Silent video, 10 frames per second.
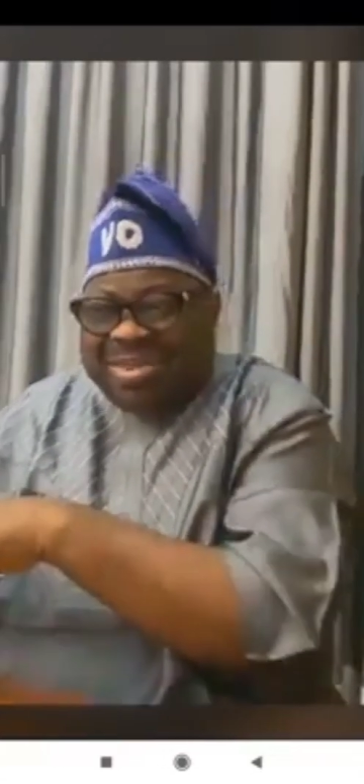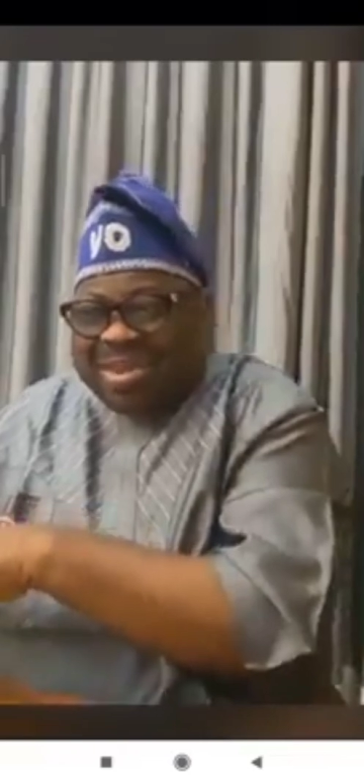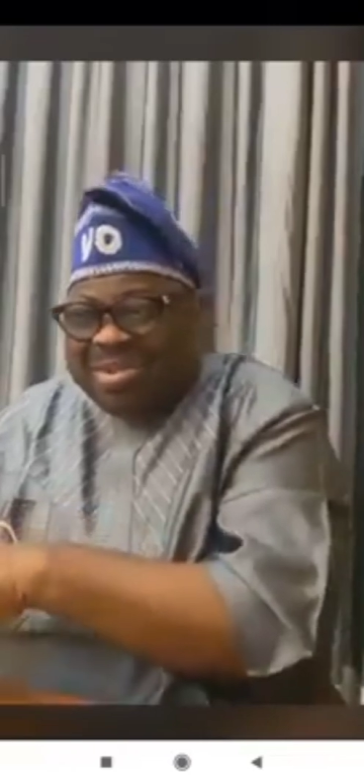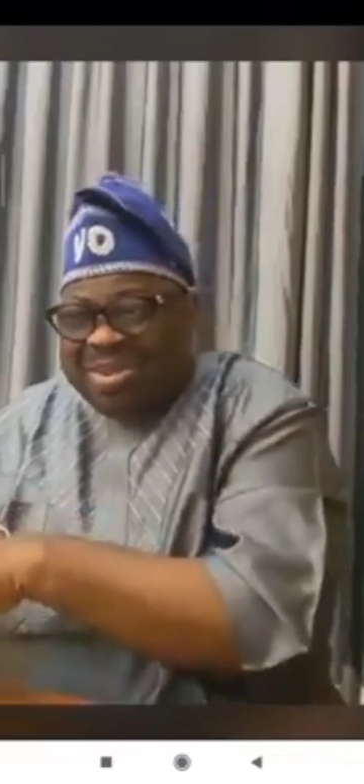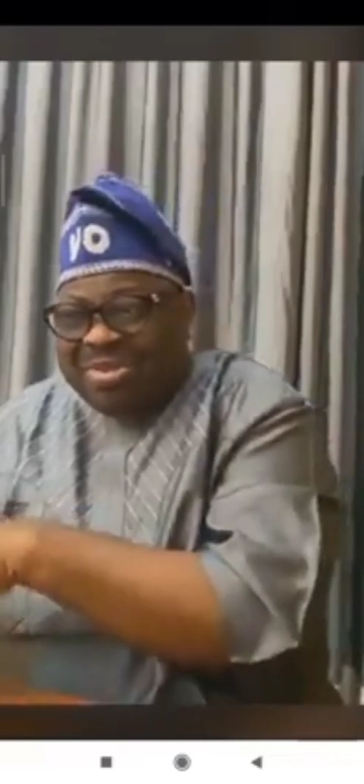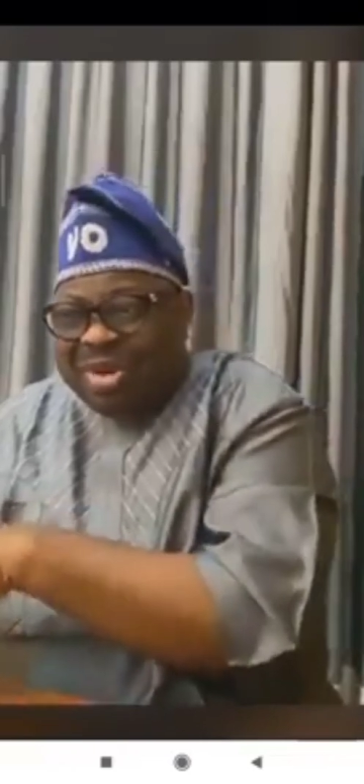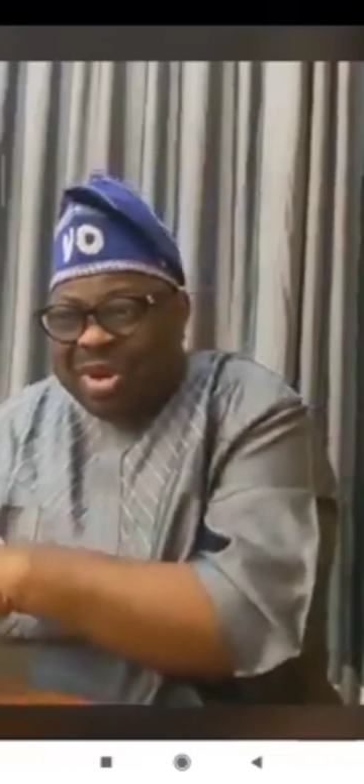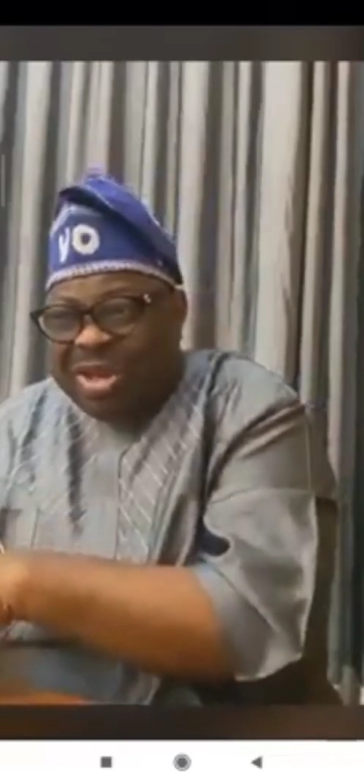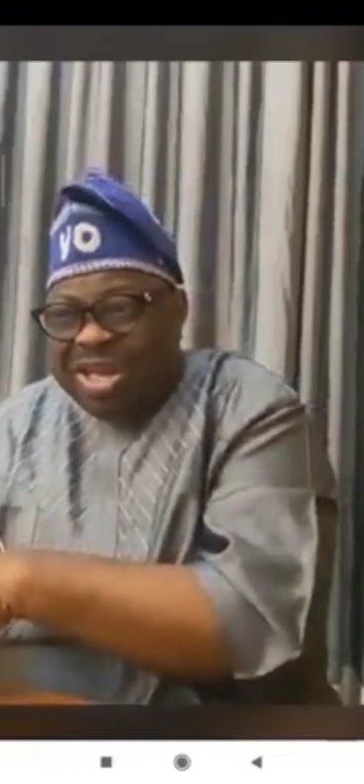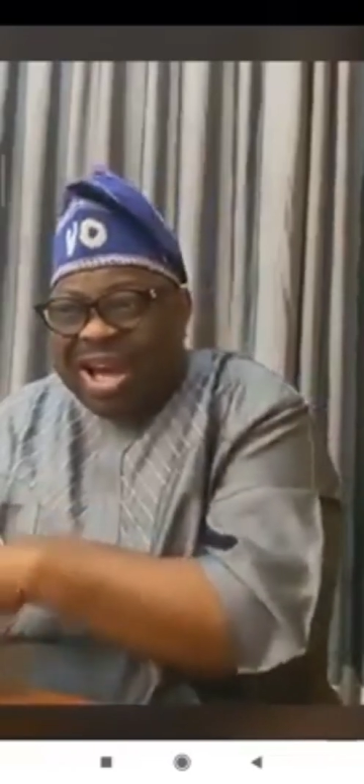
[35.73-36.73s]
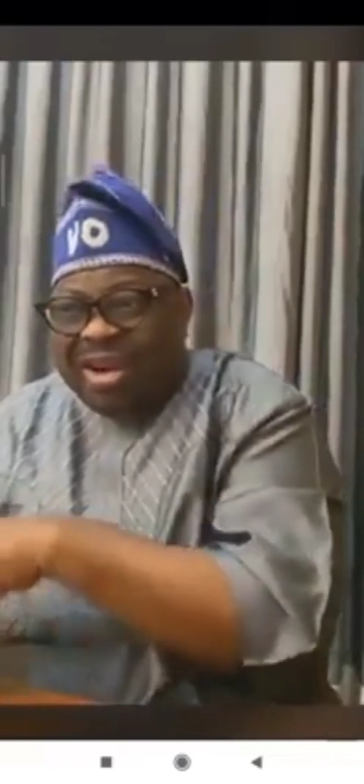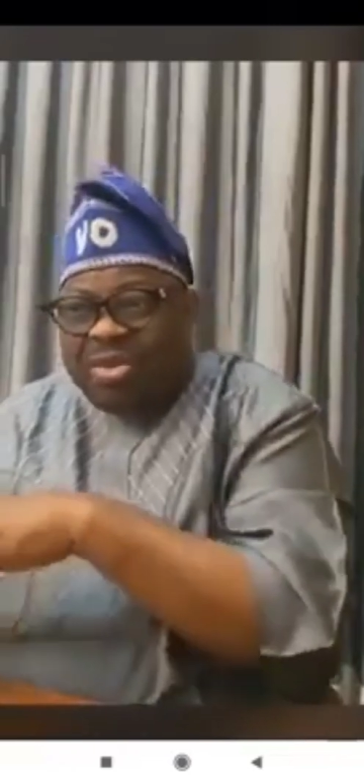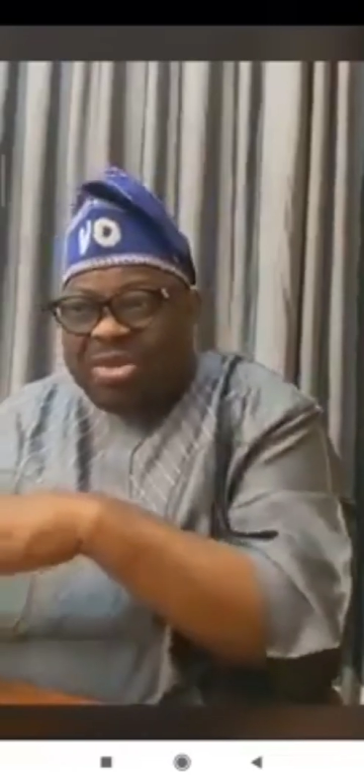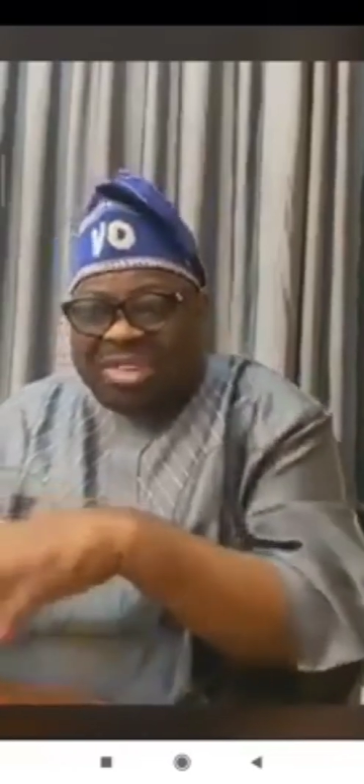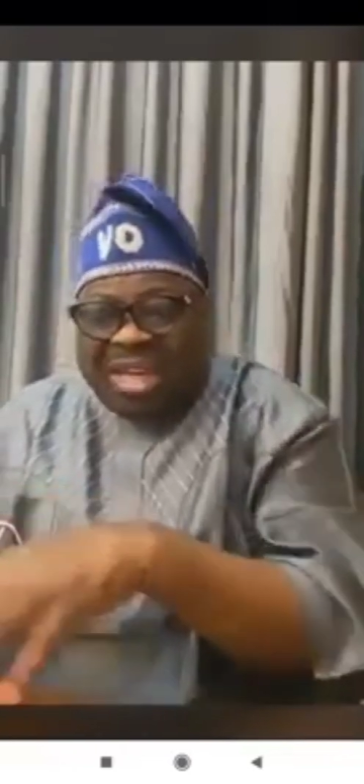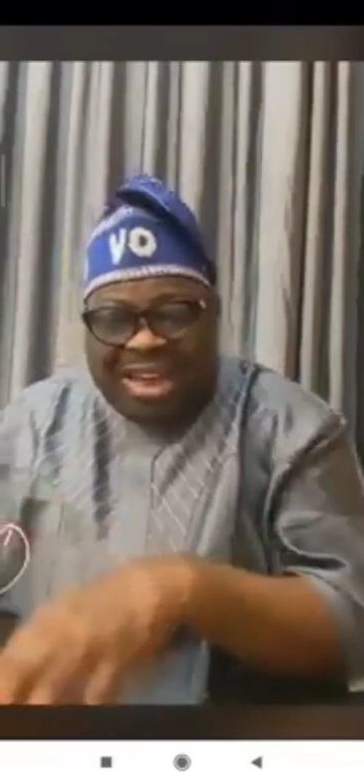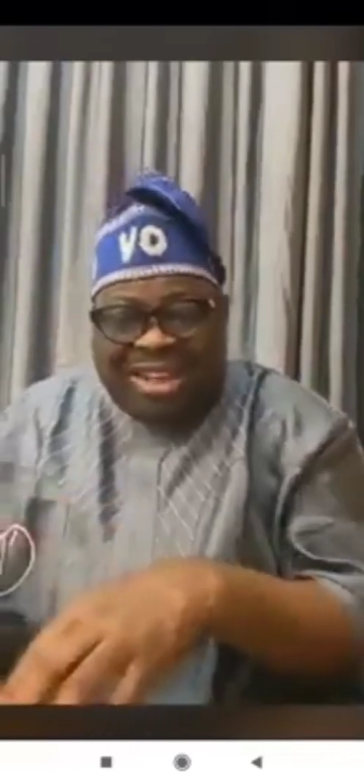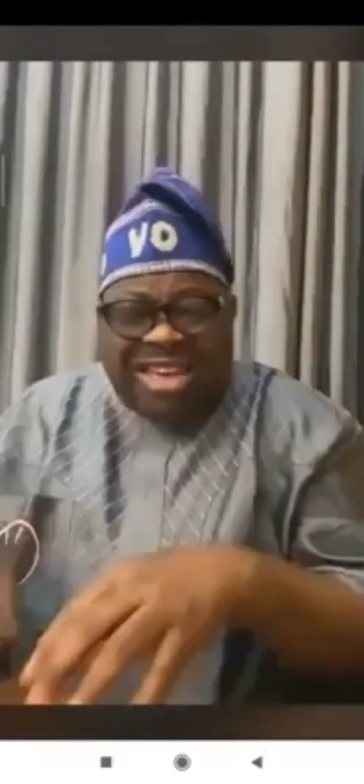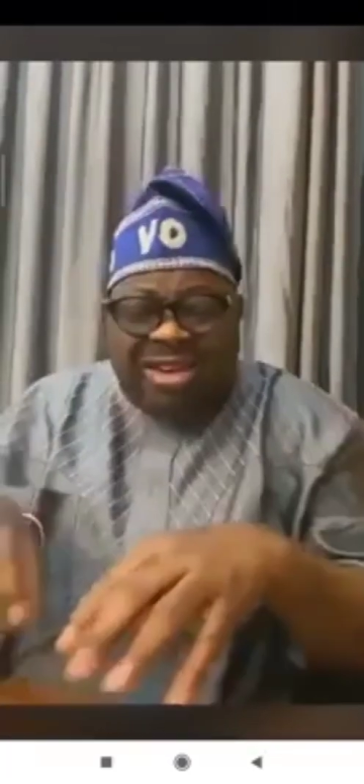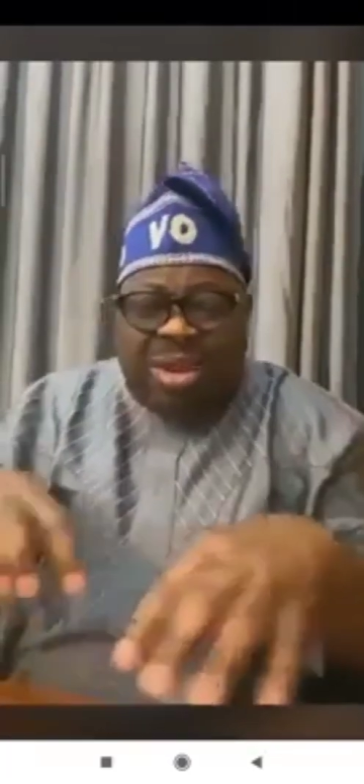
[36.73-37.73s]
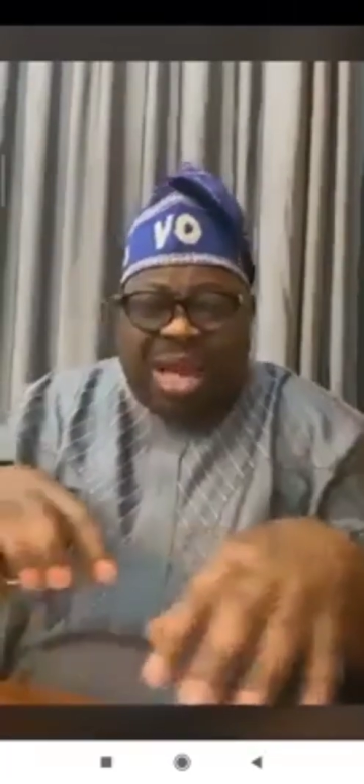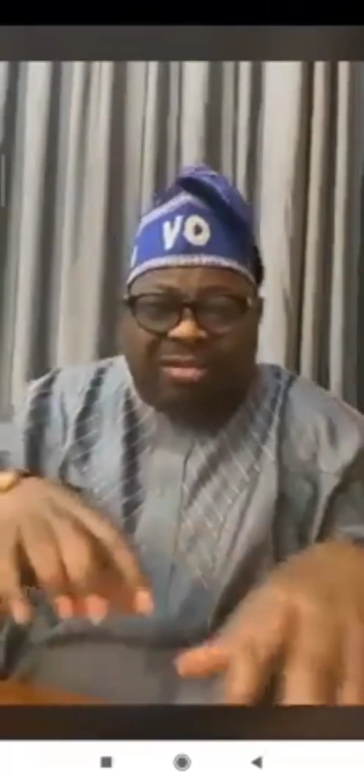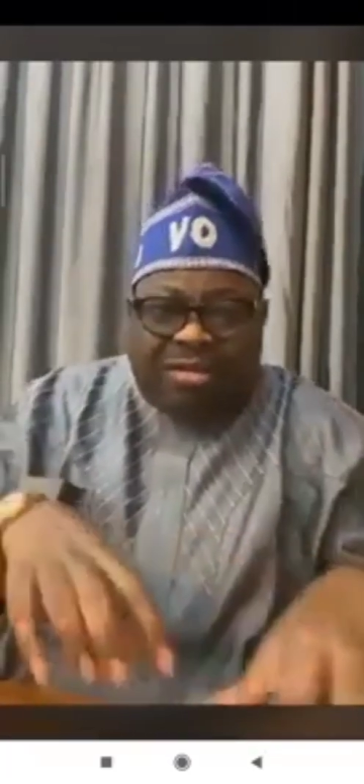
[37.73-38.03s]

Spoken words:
before, and we said we have